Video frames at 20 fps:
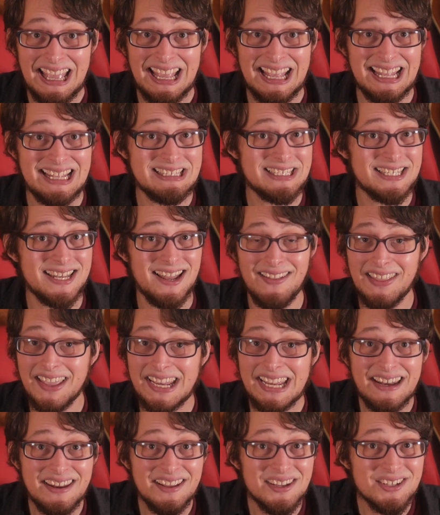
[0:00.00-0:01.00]
It's not
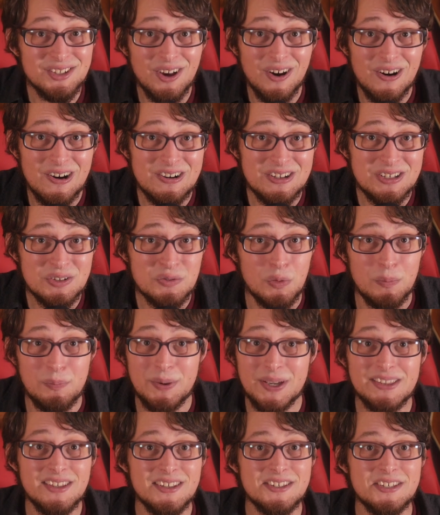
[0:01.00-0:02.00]
like any guitarist will
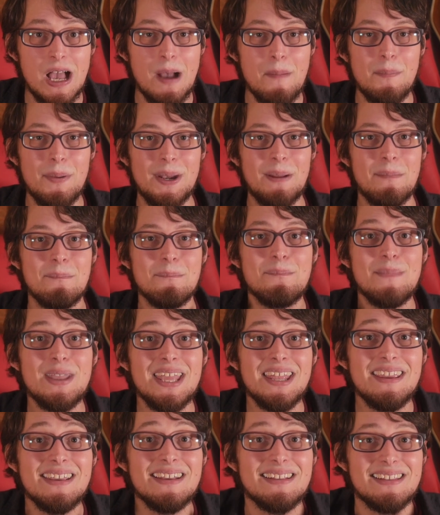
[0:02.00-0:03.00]
pick this up and
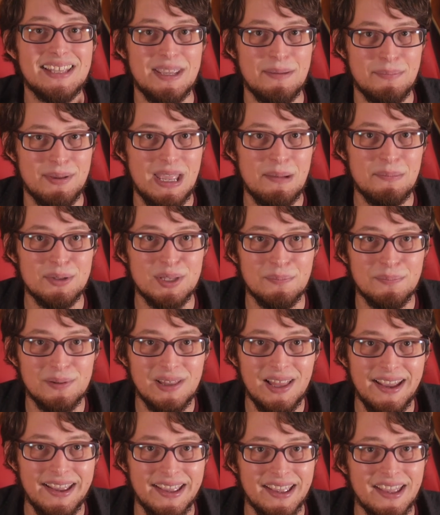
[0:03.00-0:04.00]
immediately be able to
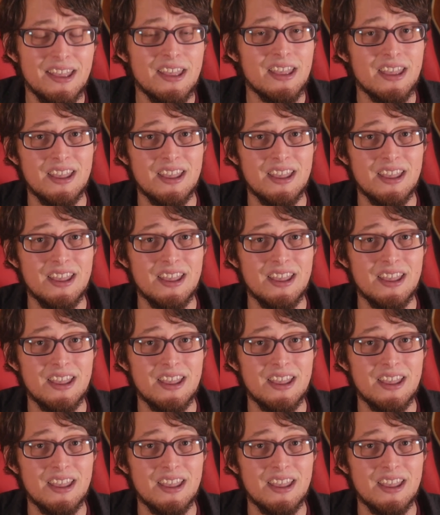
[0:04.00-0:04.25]
play.